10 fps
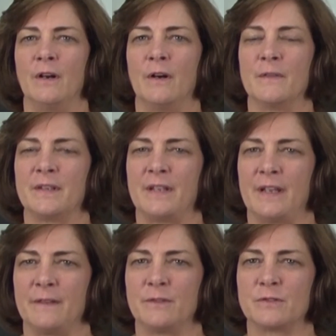On the
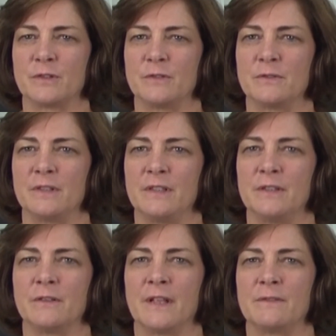day of your surgery,
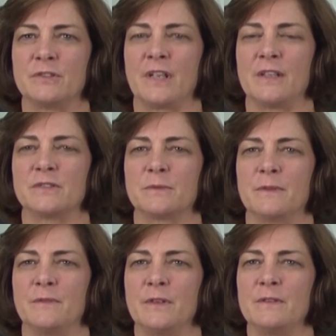you'll have a chance to
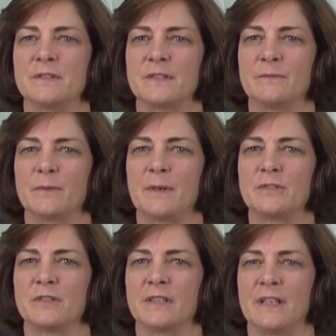review this
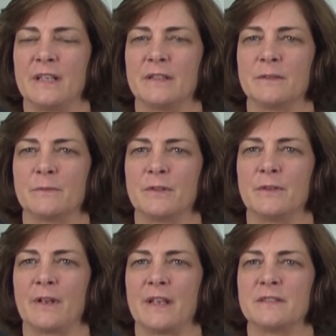information again with your
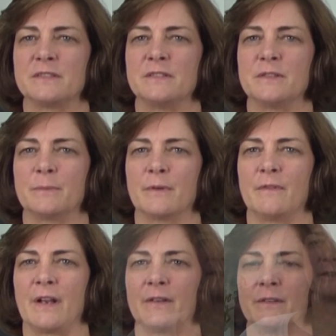anesthesia
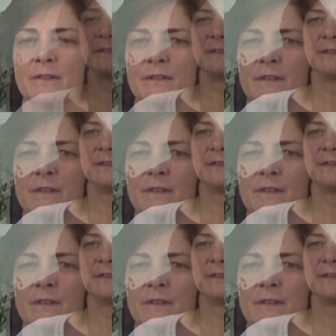provider.